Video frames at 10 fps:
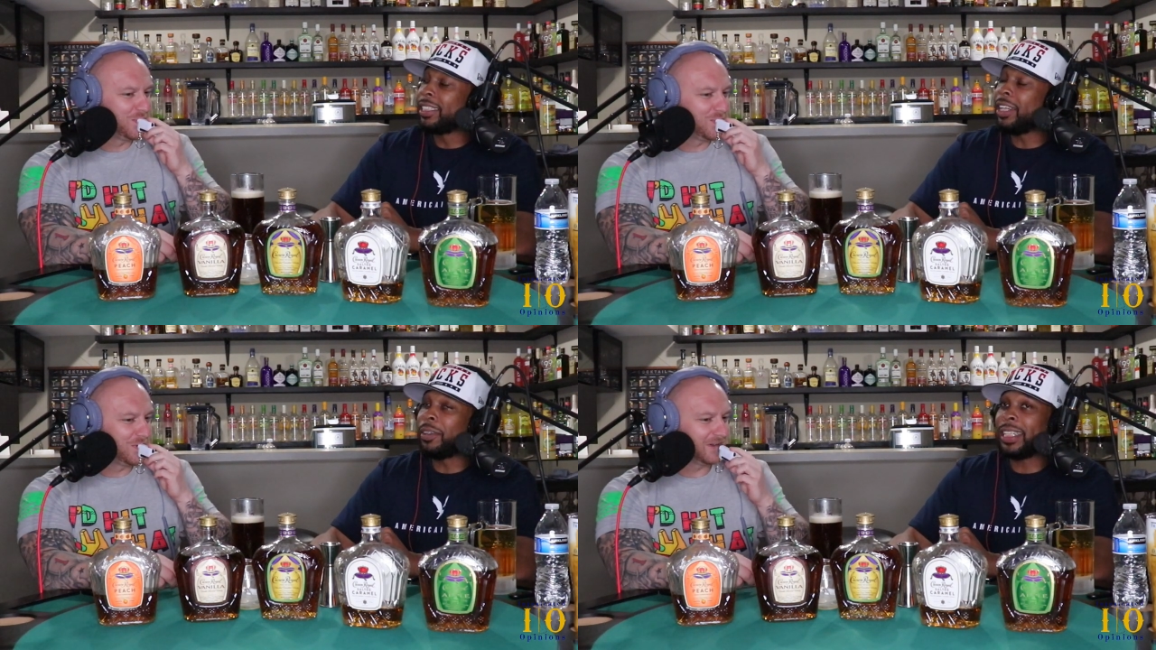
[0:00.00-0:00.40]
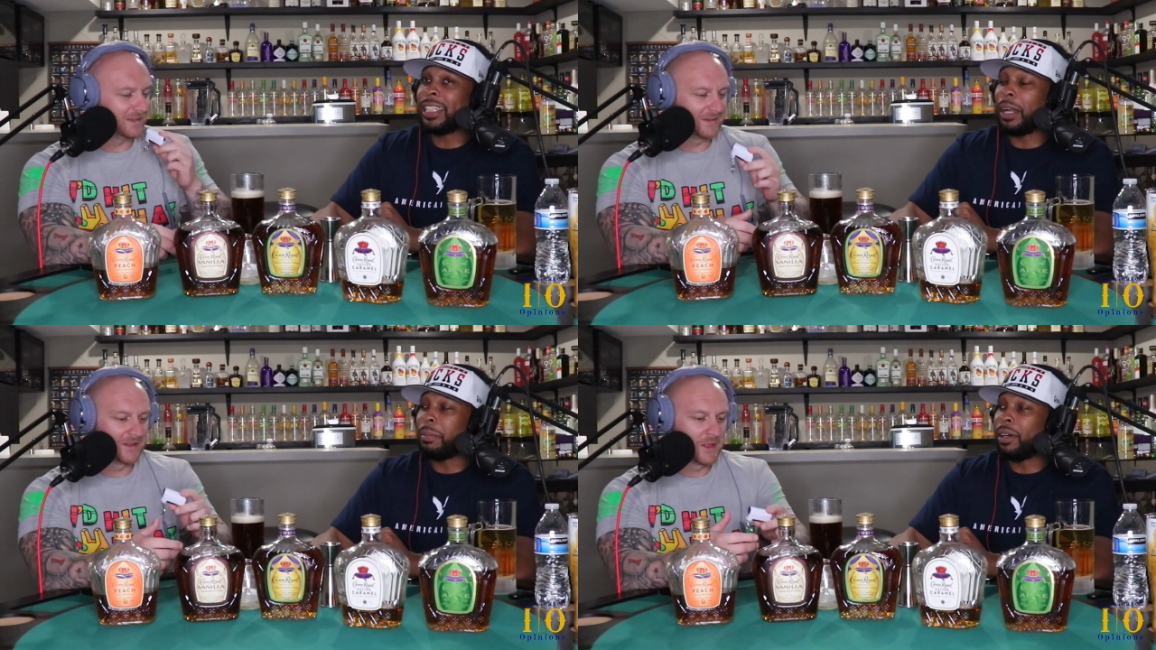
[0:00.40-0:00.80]
Speaker 1: No,
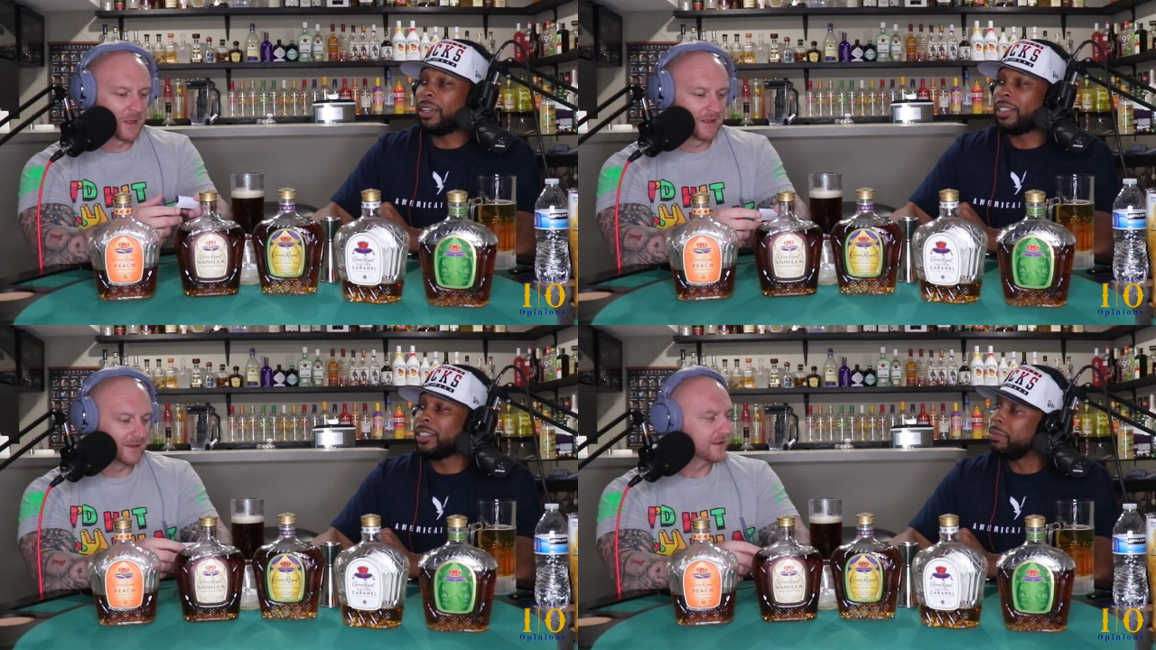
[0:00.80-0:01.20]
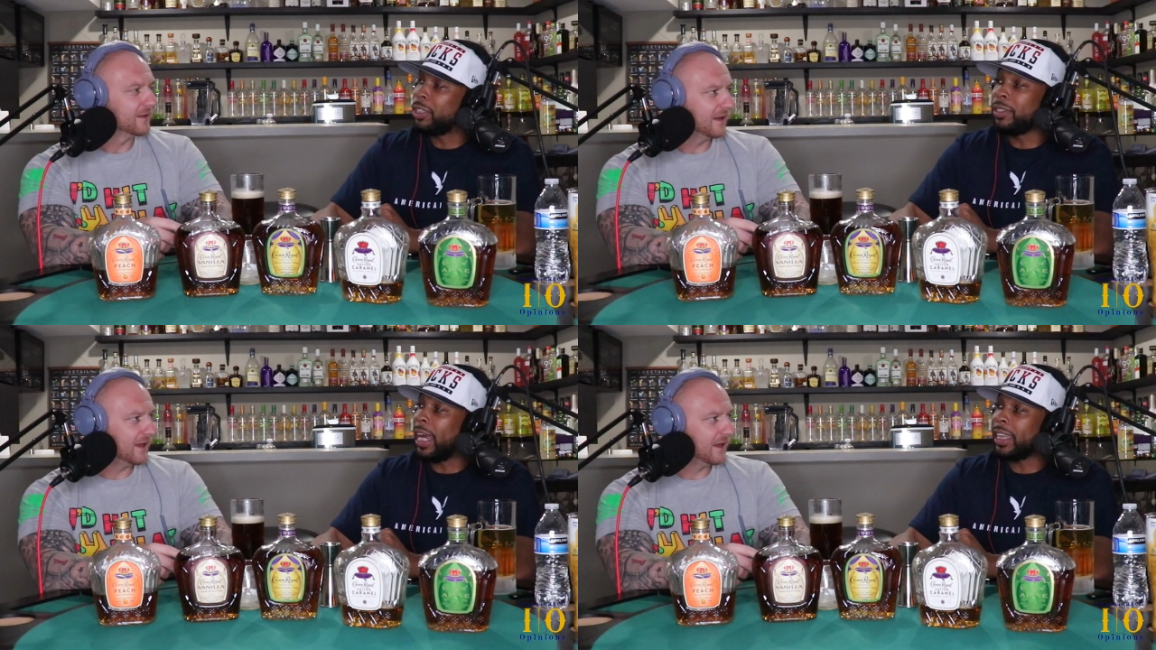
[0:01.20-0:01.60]
that's not a pause,
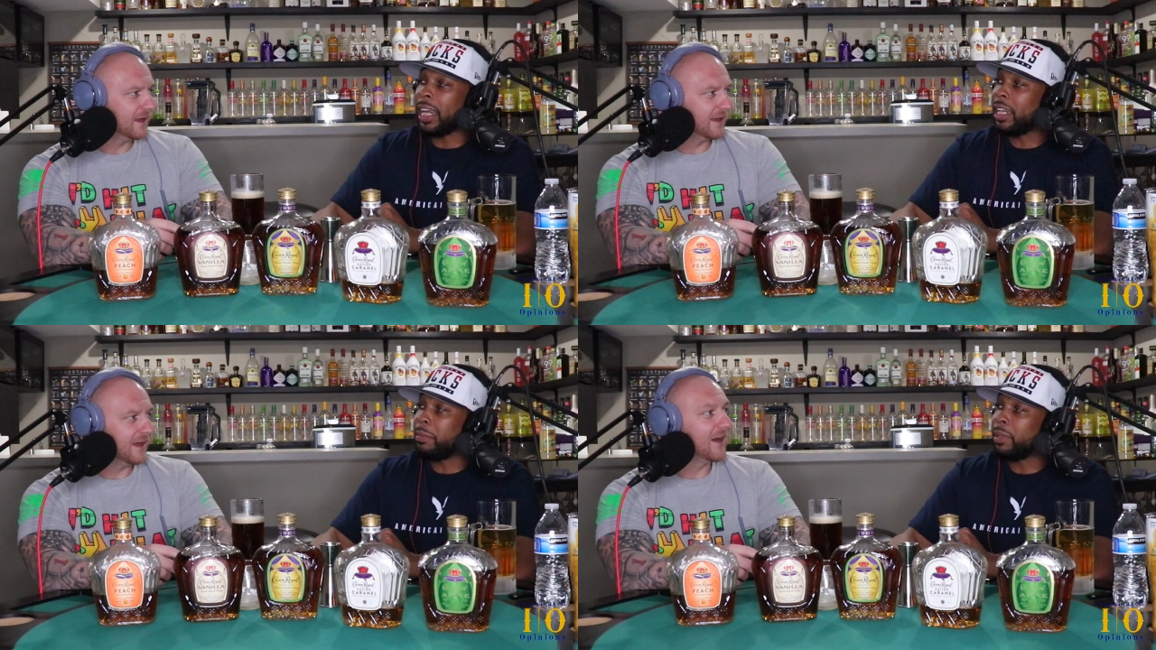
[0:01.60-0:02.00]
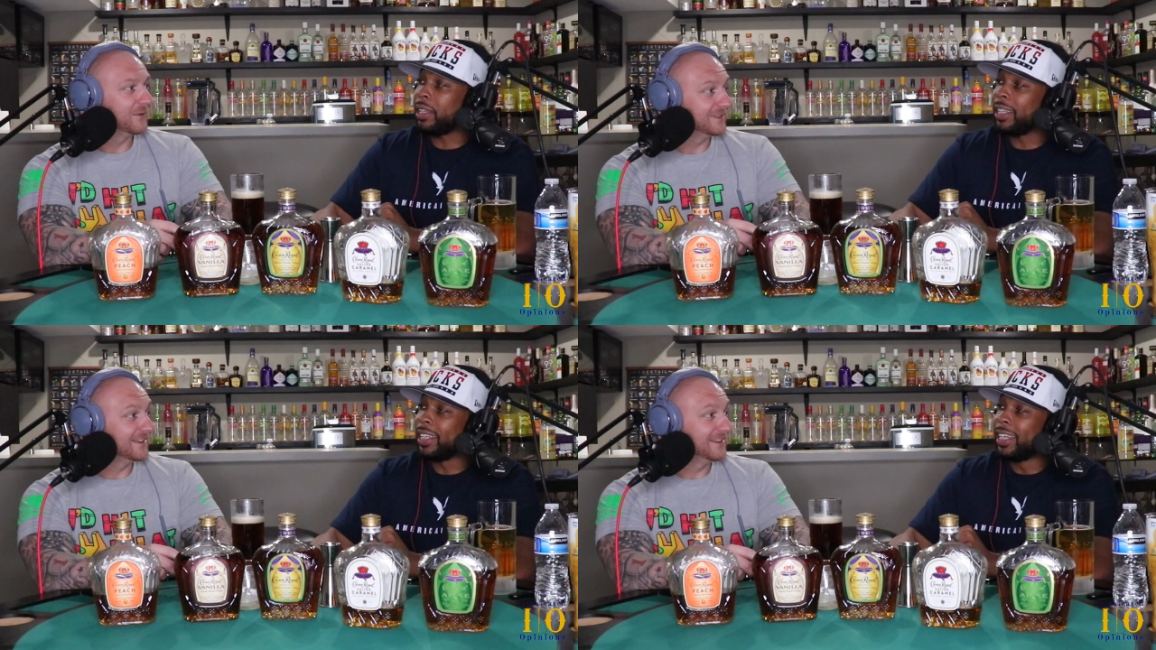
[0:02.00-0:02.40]
but you're not that deep. I
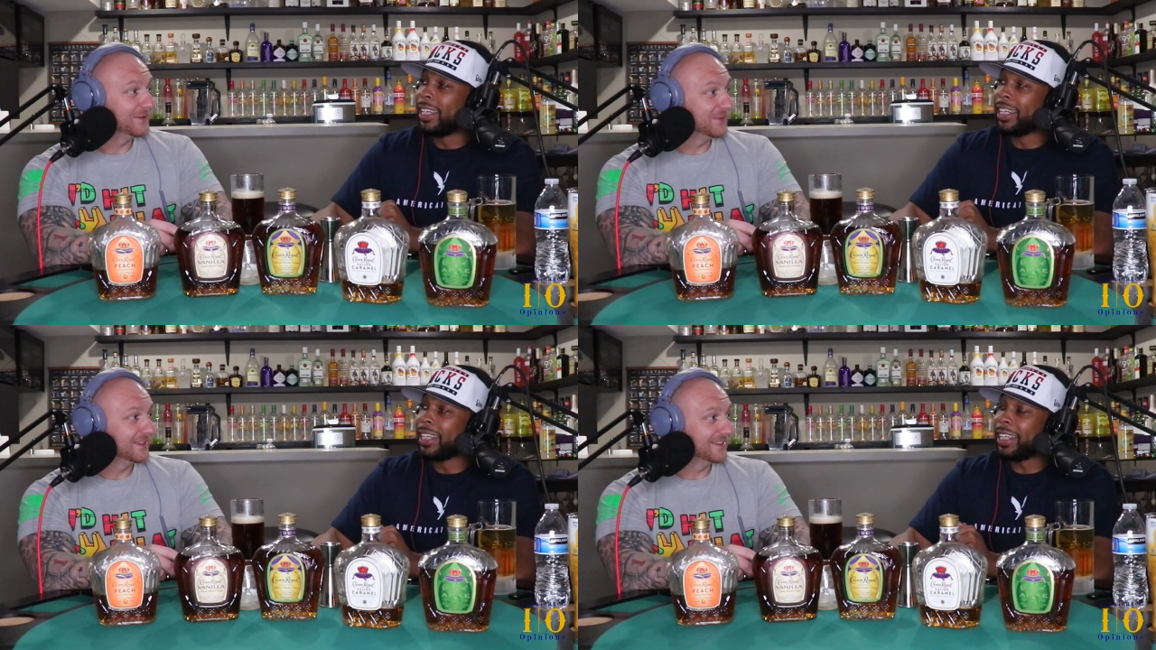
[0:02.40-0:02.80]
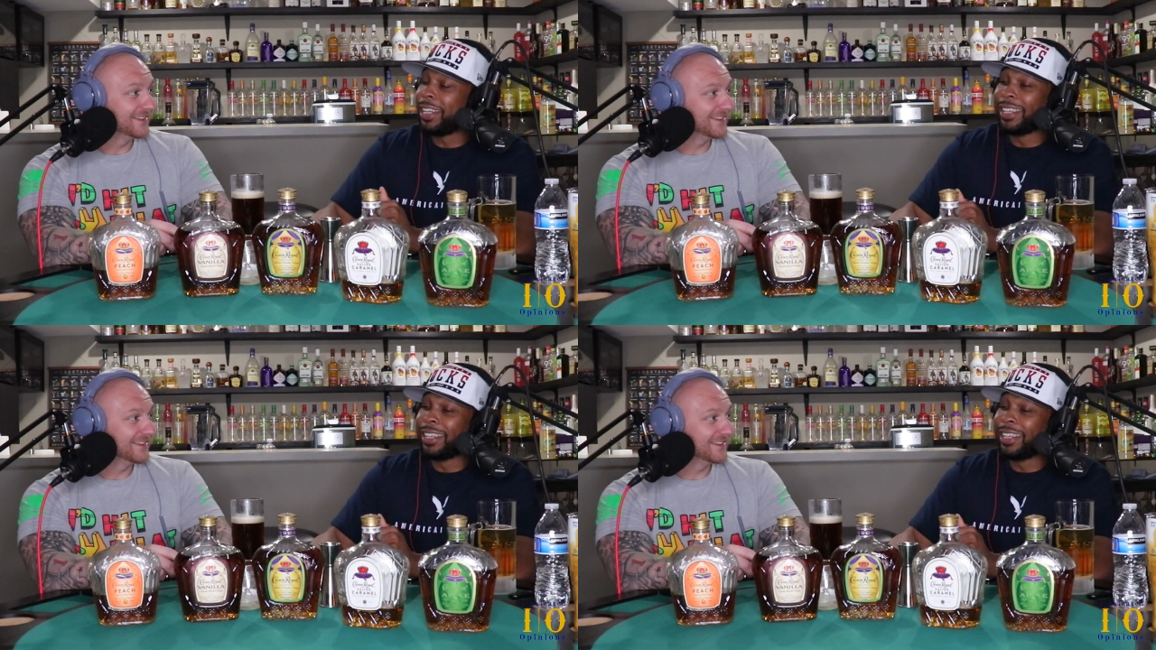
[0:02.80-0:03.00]
in. was that deep in.